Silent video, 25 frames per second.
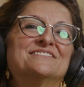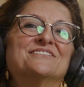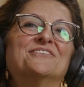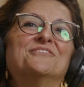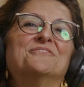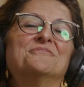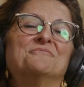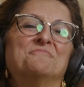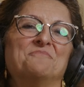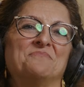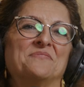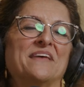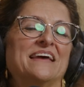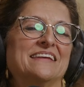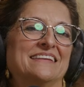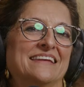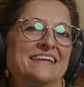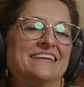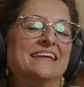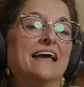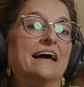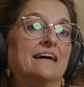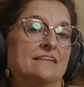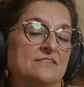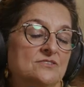So, it,
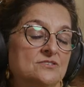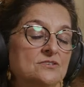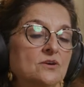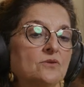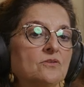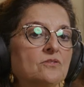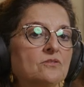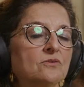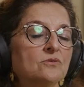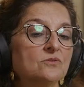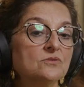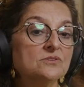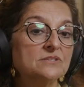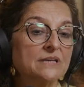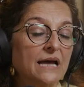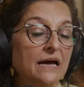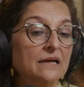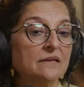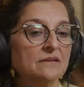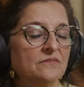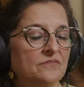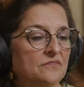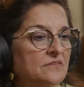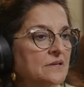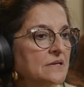yeah. So those
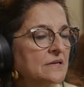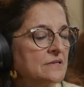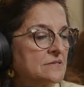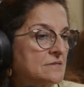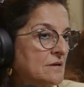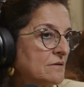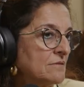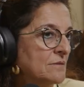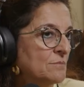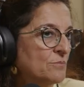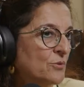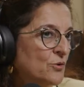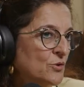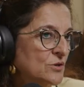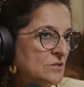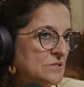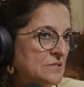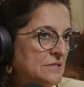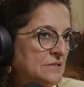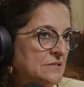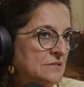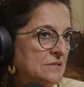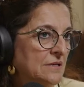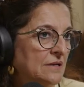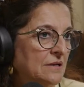kind of things are
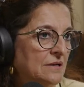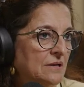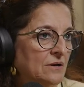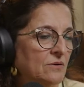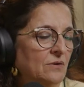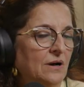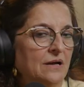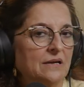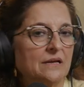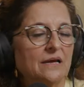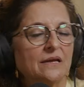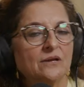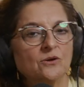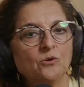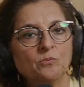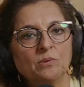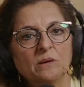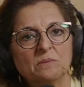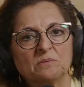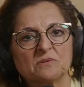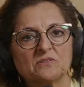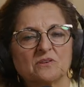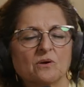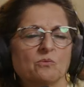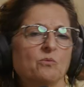important, you know. And I know
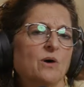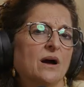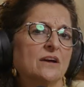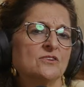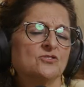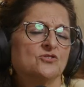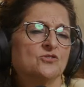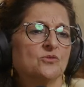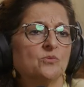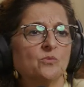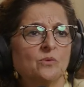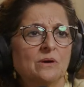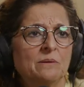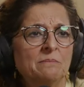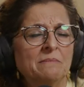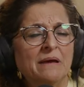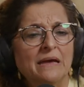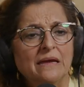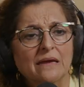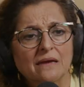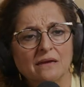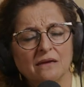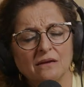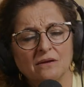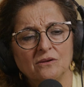people say, why should we
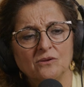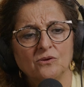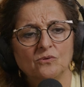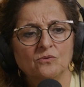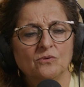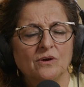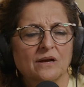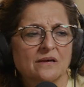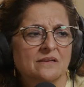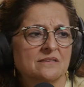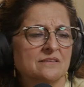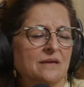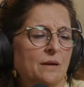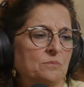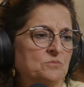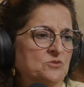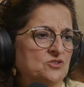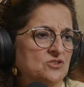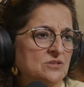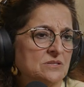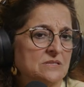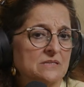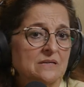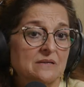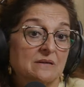make, you know,
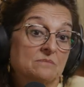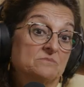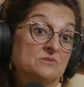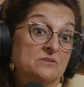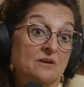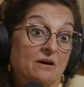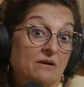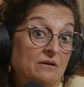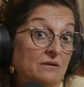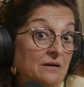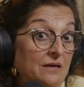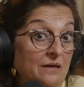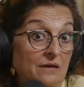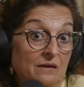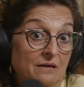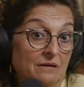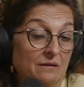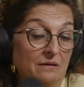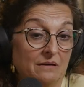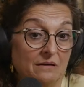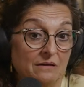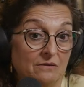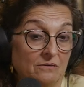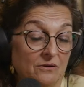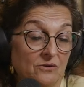exceptions? And I'm sorry,
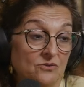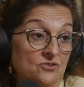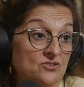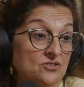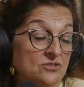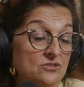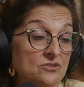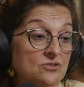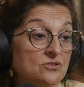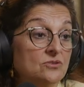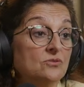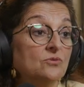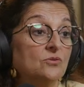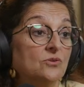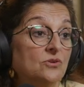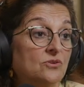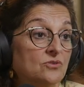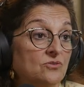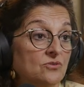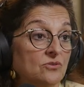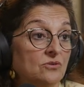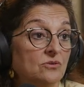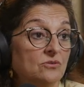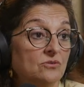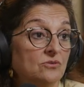you know, you just do.
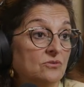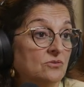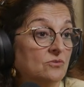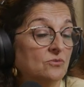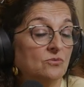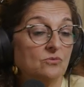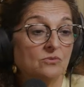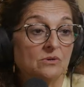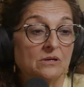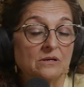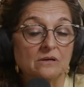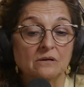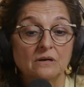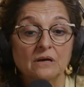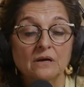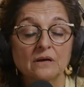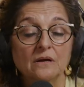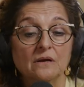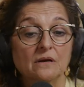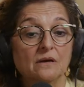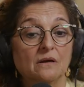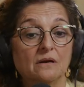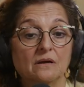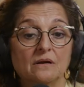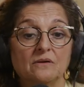You you do. And
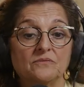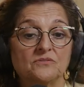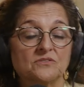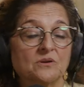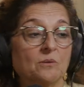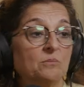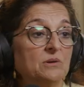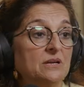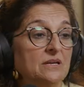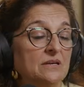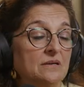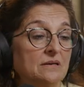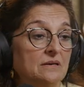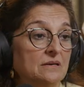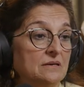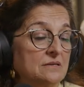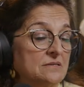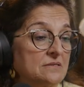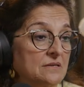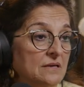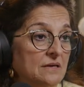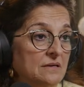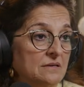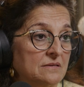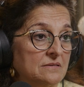if somebody
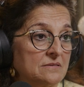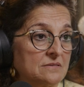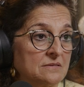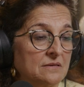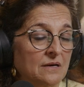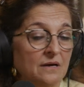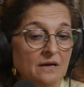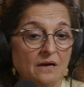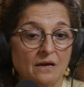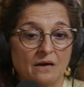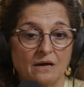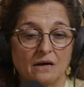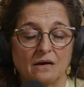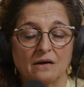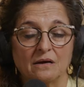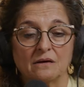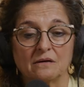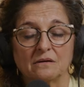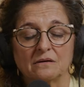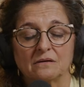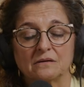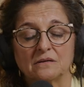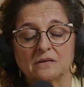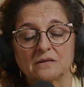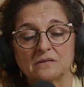is is
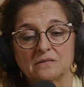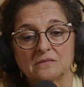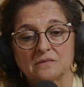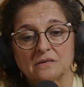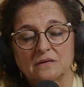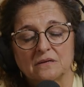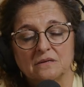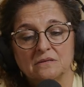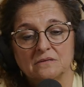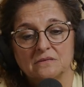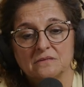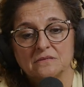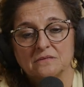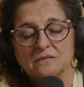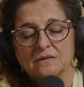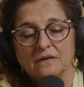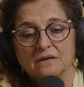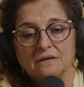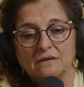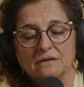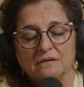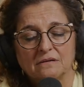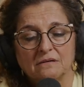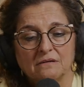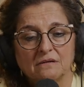uh, is is
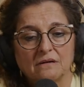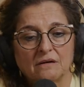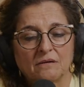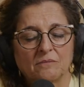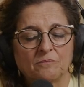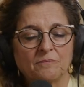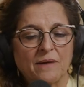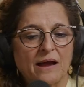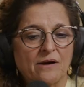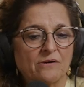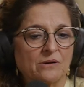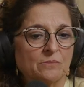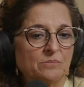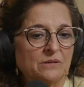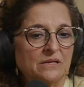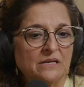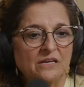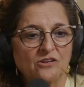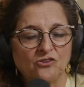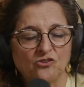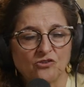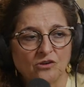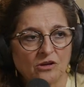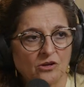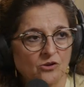uh, a
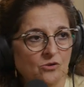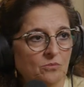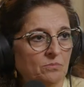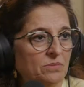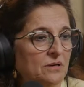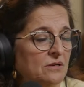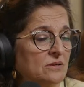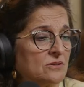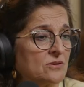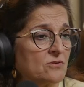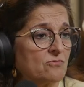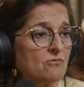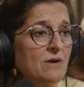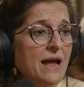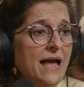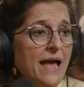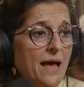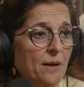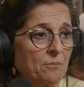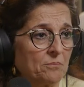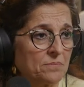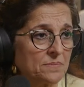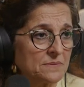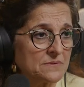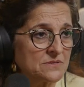paraplegic, you build a
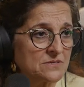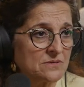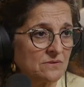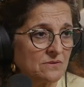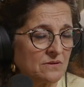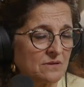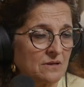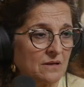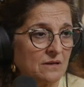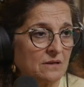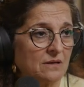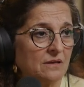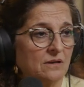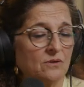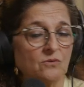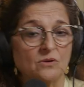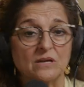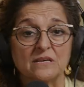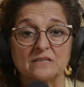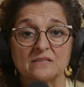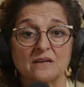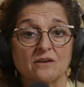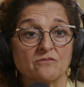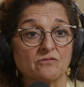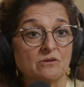ramp so mm. that mm-hmm. you know.
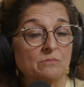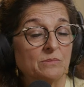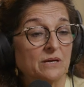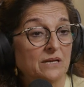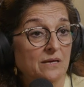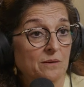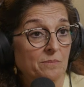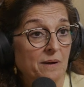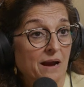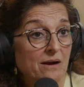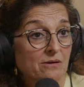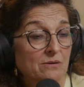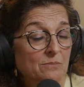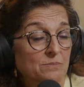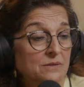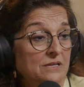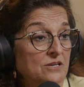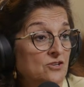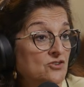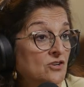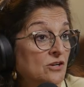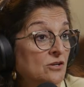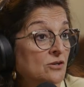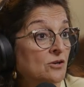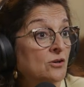Is everybody a
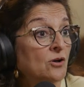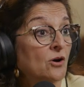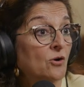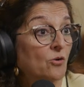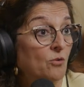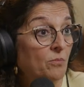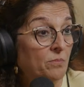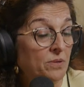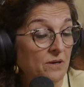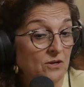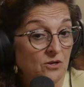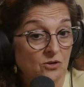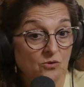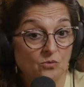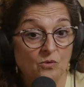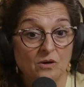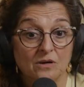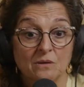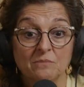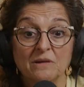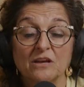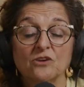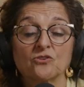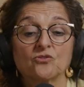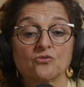paraplegic? No, but you
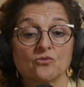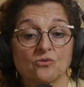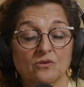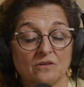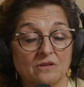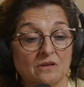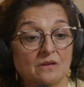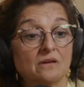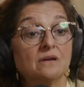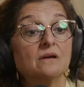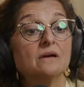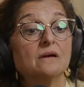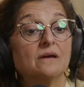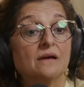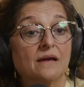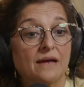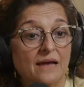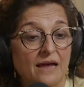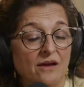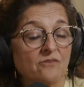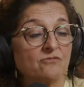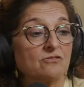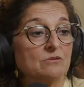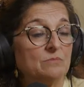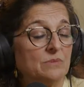want to make sure that
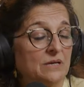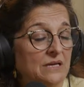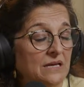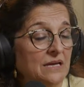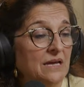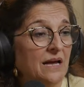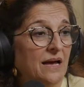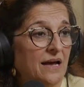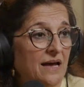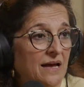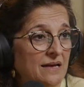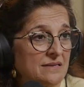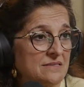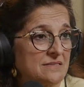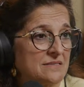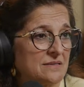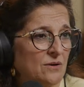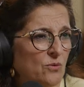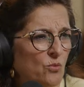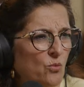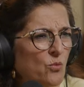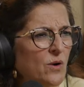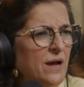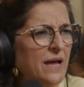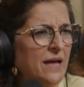everybody has
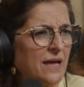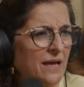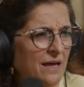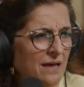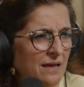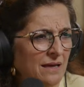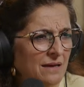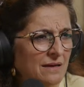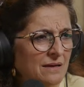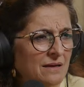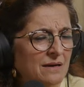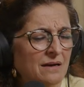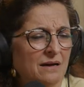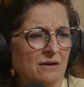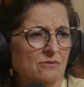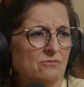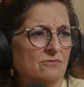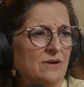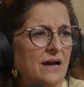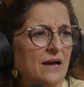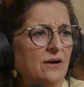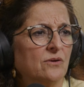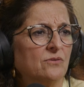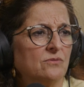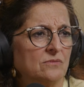a way
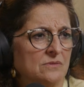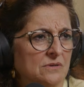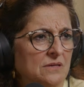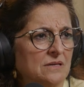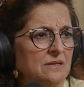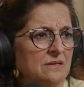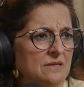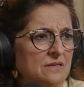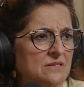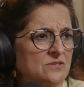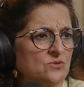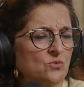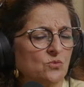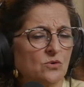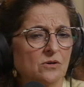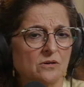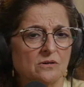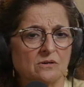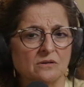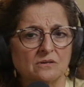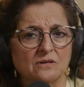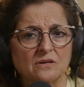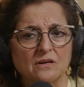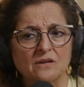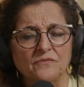around in this
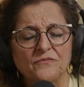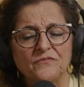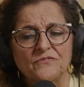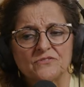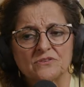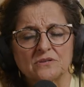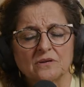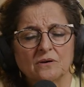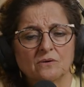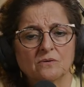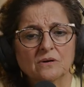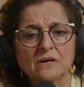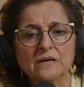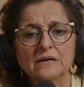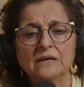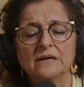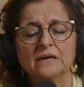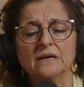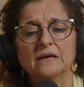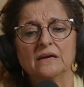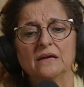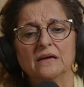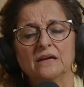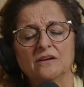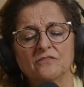world. And so,
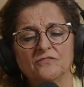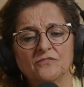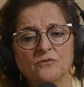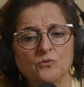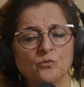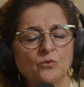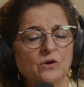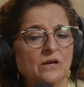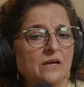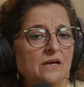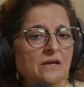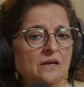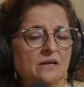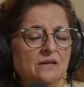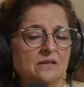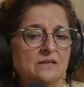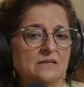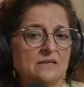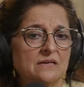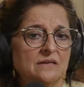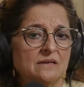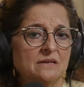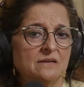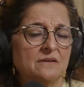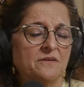if we
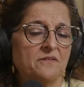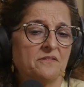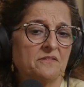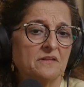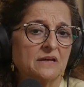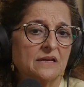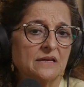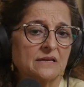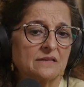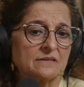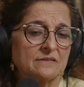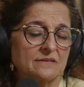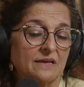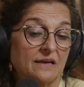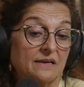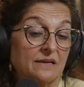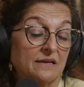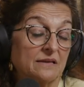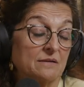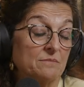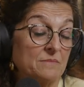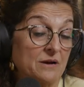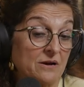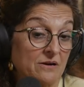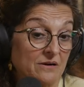did things like
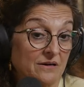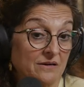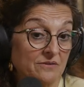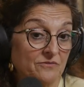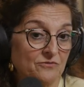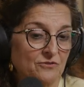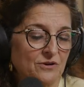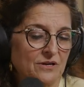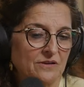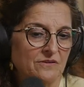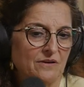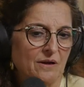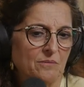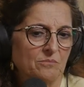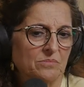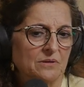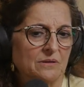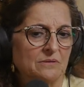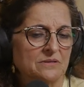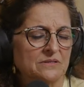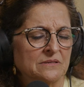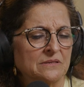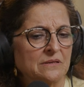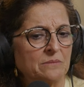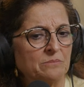in America, for
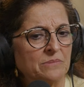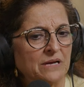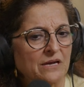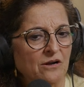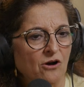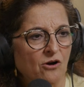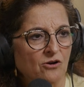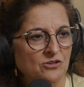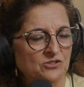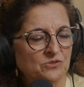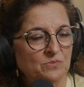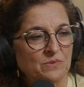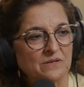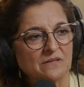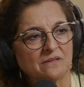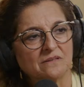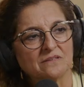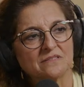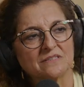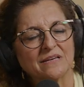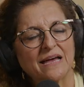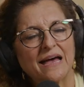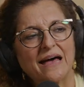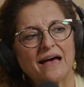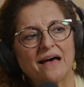example, the big
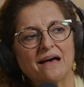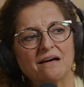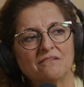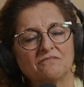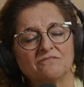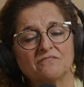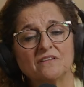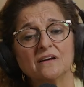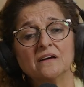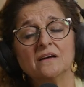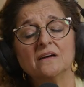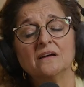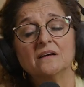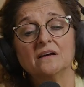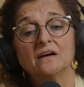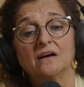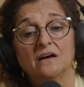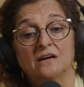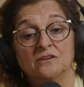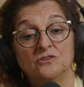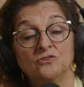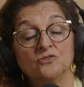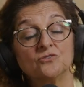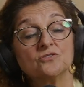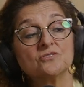hospitals have
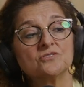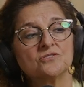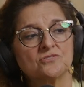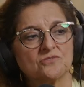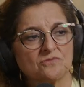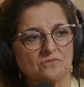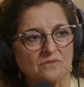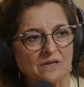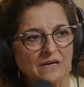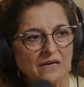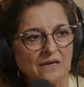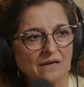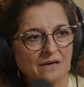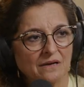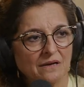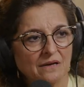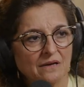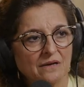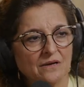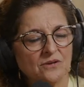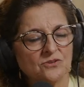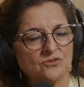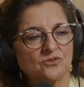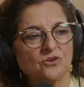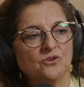a nursery,
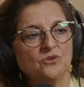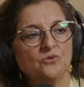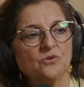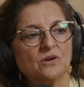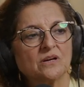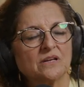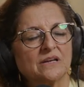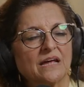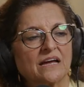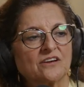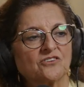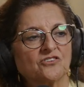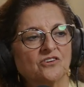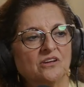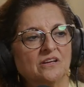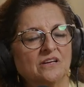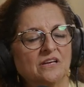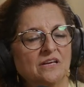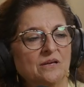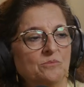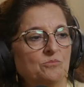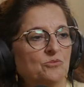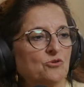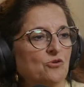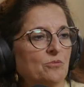so you could actually
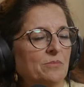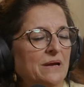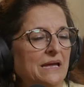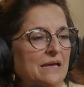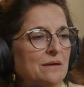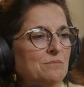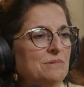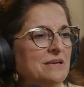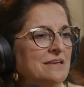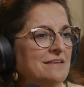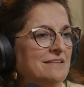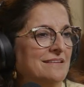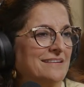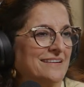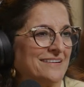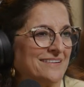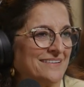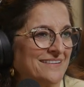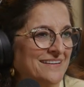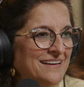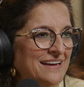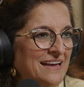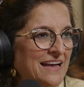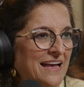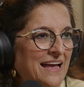keep your baby
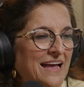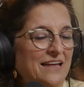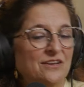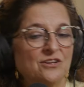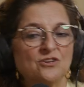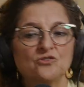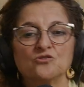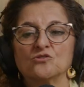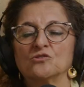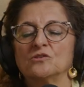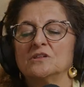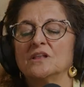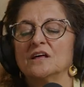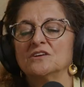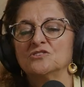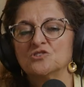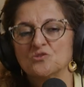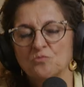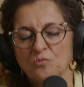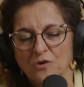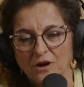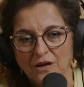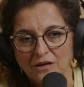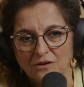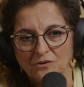there. And in your
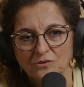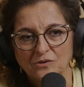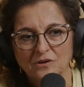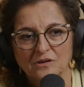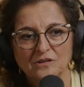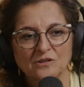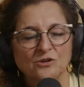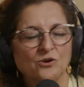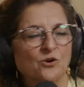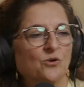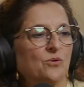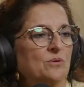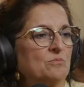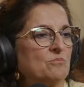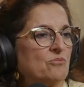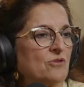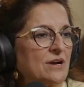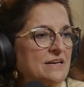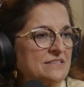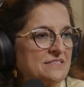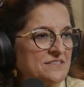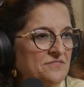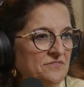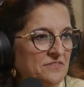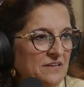lunch break, you can go and
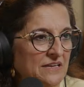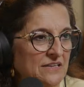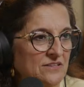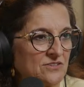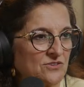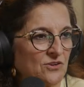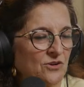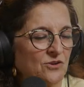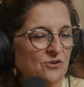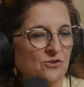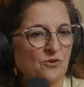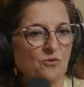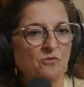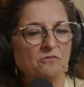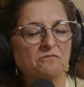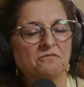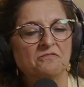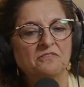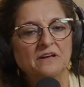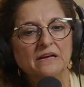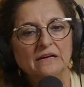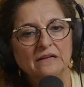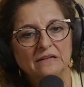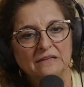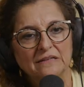breastfeed. So you don't
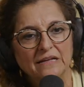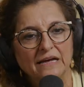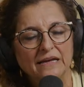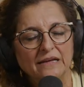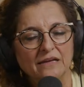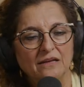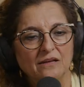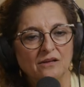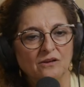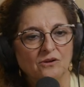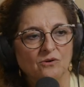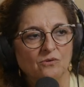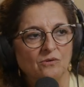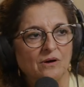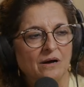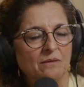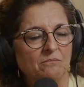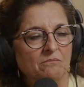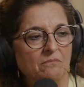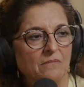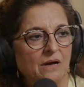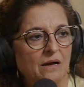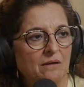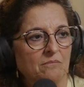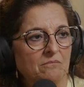feel like, you know,
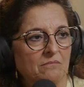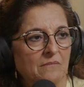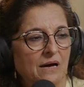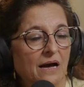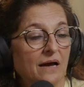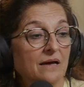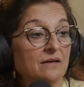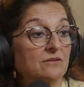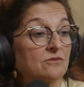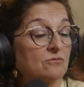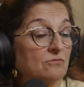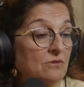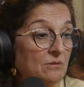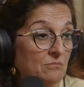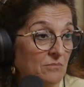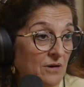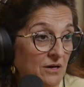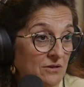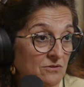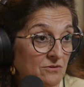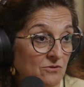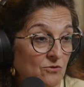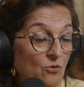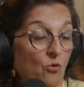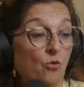I'm, I'm either a
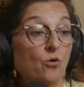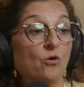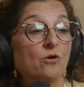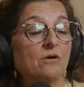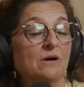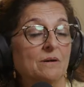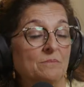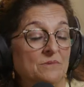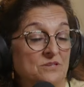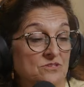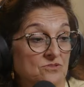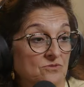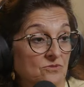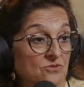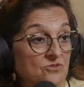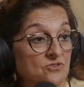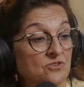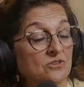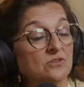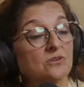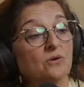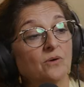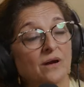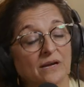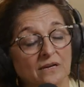mother or I'm a
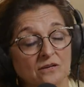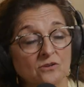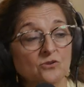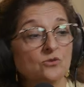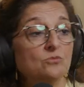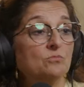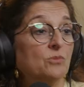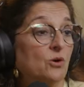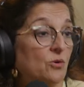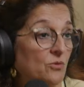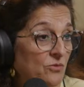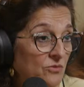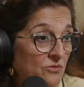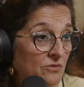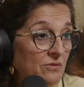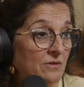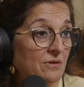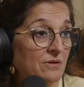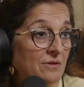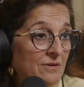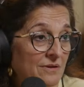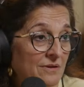surgeon. No, I can do both.